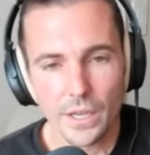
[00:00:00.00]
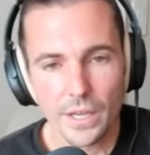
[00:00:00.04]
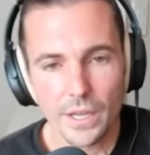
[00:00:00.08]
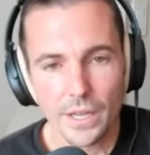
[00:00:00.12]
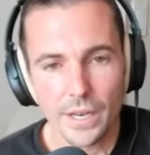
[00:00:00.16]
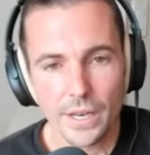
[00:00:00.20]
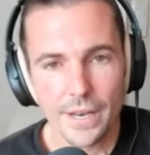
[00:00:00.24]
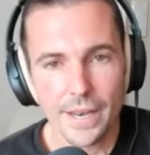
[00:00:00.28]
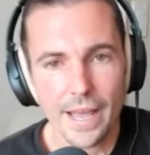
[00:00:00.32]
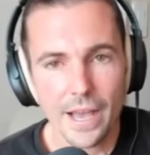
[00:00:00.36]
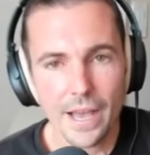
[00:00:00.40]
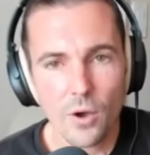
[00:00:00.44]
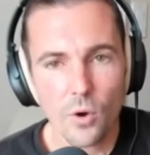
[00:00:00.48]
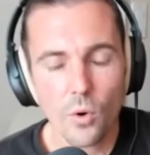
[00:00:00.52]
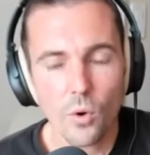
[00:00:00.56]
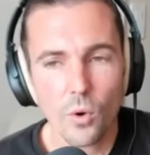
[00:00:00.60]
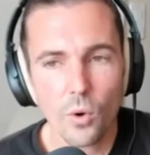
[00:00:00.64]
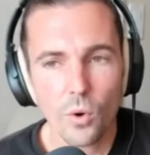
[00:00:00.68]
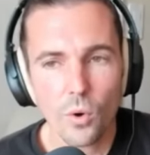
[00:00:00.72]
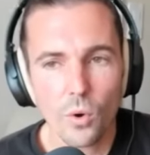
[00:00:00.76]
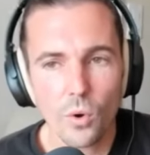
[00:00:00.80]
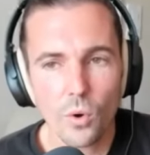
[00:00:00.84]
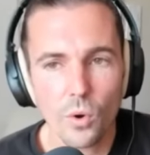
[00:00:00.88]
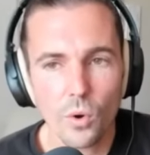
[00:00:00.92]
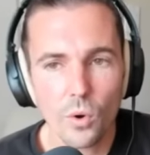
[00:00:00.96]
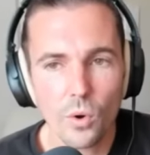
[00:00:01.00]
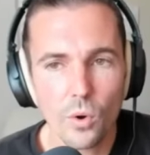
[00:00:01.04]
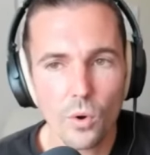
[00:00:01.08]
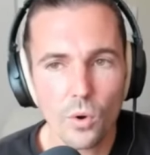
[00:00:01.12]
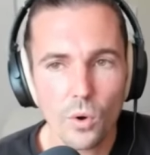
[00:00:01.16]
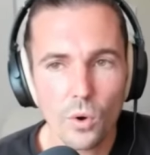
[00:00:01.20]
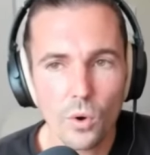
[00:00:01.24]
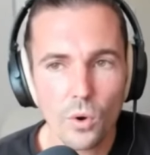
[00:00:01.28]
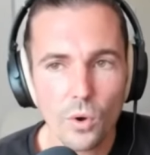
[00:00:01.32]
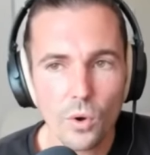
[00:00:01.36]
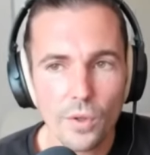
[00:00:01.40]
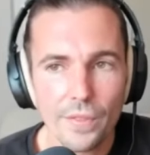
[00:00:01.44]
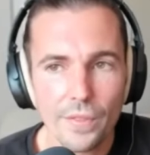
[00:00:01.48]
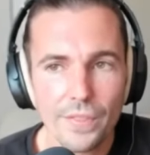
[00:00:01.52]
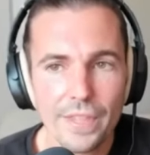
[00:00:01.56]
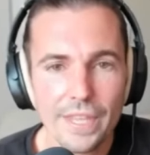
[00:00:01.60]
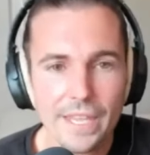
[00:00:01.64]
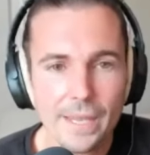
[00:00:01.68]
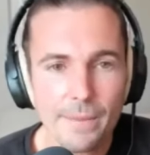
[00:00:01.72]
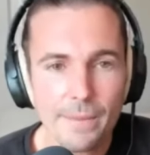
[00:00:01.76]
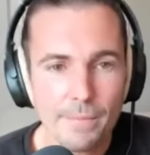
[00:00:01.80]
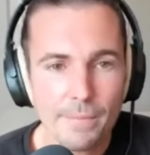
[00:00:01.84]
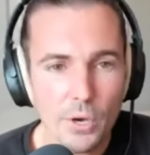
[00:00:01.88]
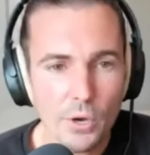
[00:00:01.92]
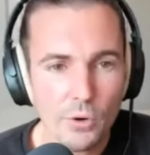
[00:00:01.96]
Now,
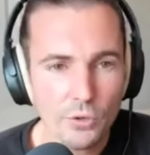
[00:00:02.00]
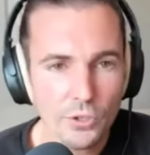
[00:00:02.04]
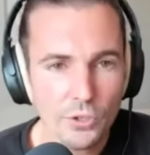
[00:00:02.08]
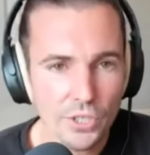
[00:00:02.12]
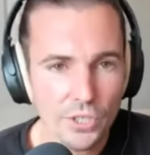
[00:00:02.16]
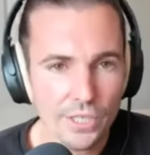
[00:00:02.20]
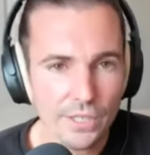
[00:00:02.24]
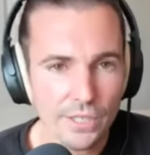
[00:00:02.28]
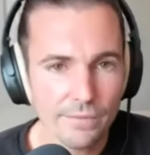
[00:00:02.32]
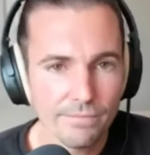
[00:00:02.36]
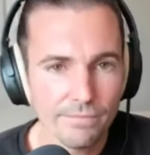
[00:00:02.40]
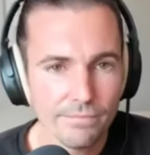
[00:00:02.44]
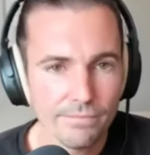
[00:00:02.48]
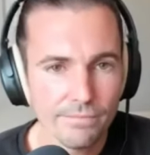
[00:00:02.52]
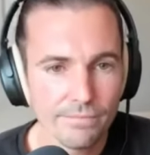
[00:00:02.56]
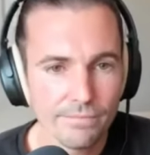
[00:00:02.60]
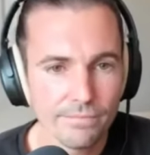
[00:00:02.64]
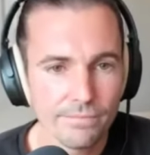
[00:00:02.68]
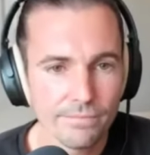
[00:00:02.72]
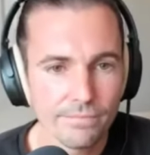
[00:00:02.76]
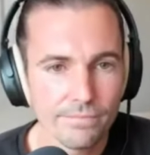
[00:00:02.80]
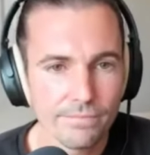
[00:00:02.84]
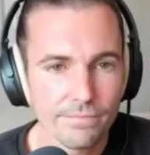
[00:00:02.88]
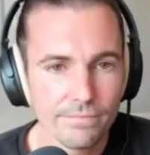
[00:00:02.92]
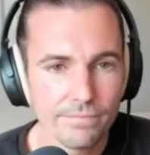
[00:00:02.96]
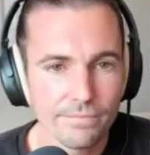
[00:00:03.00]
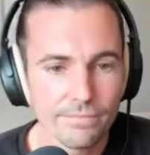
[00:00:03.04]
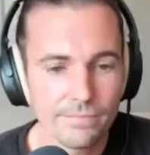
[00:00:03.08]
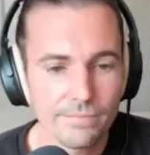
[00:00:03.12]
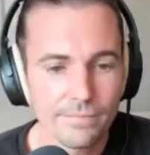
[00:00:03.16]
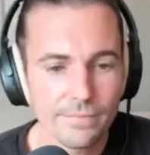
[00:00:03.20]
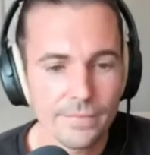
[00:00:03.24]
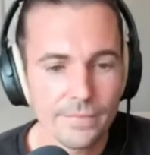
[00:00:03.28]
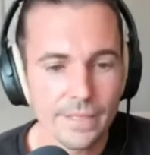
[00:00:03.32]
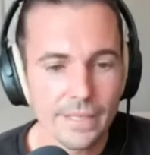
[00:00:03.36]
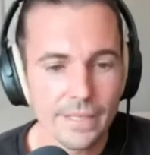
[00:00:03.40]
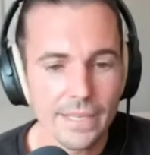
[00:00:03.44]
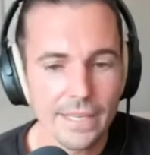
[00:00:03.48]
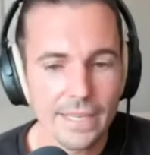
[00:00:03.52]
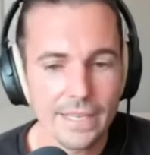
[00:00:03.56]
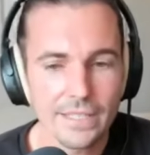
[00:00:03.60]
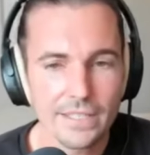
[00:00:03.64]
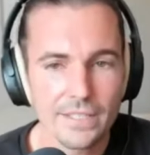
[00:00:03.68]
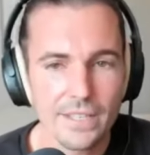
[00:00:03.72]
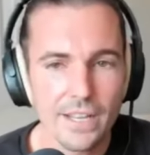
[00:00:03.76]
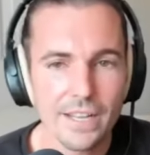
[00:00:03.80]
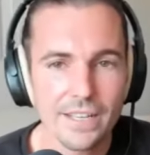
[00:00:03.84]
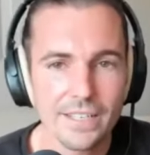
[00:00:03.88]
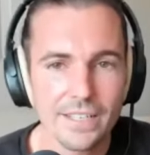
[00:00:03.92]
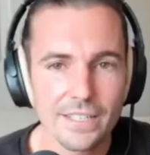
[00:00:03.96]
the emotion is
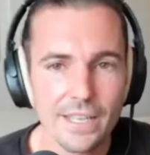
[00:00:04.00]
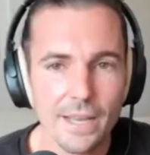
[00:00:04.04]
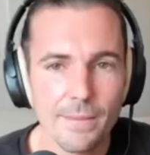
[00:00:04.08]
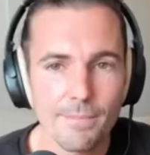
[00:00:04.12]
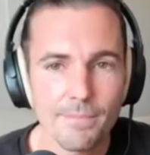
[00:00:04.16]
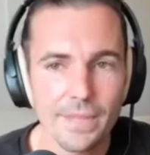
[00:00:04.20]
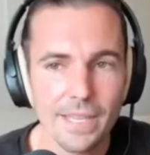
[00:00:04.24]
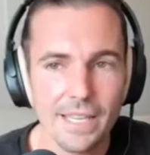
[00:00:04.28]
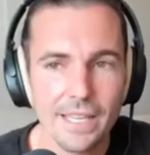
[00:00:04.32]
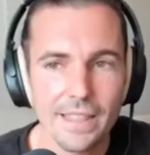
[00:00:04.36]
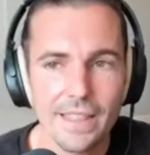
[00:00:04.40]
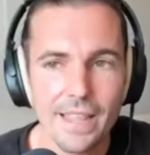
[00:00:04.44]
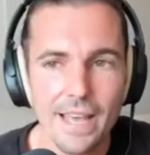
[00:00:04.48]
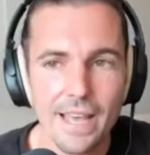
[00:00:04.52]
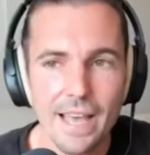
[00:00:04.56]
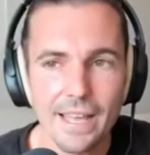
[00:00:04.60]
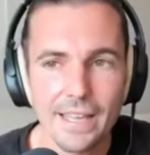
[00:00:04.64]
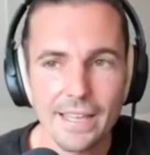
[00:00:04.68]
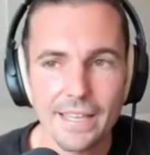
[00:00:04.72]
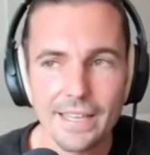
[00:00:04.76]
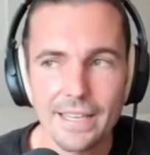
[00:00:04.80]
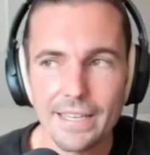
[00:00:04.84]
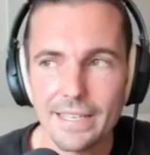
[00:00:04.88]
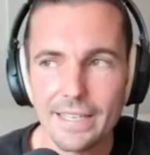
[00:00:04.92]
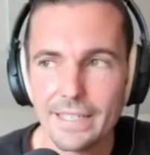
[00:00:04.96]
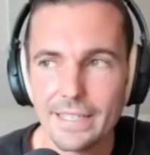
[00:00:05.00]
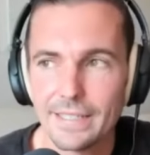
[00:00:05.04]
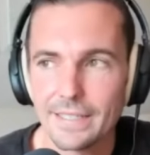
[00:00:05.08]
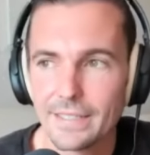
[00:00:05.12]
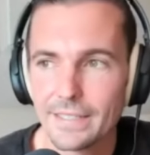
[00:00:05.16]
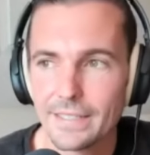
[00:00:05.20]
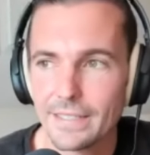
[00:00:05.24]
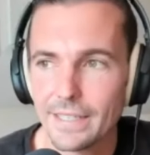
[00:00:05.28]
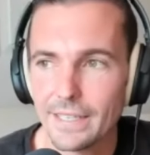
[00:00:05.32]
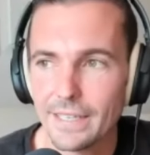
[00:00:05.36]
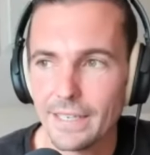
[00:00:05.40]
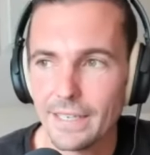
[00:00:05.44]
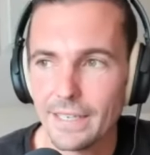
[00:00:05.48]
not something that is